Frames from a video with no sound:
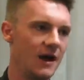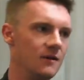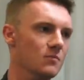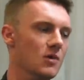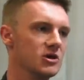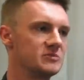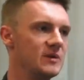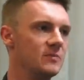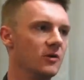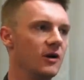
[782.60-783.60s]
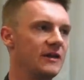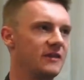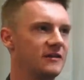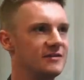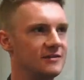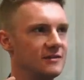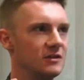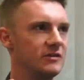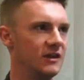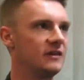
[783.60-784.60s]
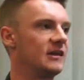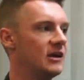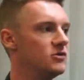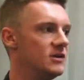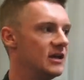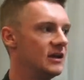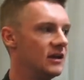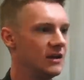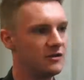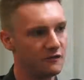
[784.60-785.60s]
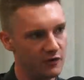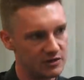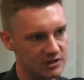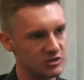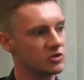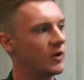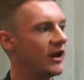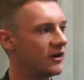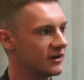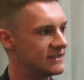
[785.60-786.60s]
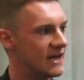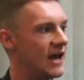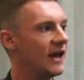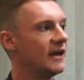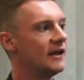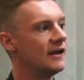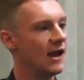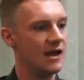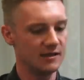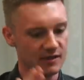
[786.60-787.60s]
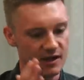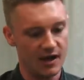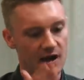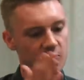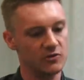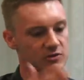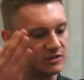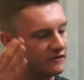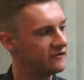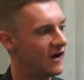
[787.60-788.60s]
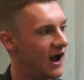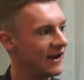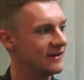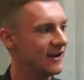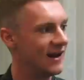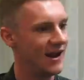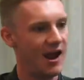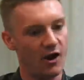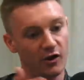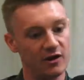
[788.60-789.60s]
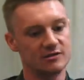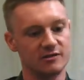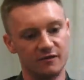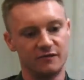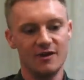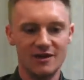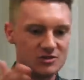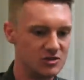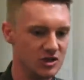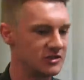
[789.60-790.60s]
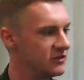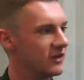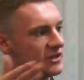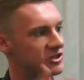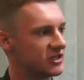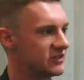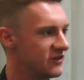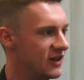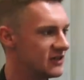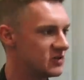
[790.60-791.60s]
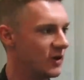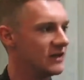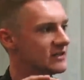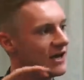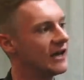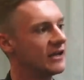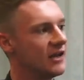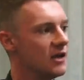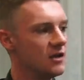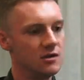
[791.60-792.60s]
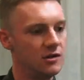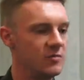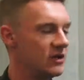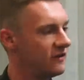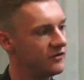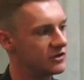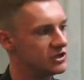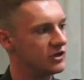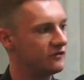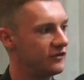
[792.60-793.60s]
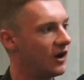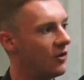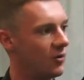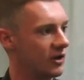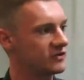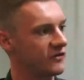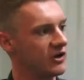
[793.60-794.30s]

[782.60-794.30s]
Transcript: most people I think think that you need to either focus on swing or day, and nah. they kind of put those defined areas of just do this, just do okay, this. Sorry. When it's like you can be diverse, you can figure out what works for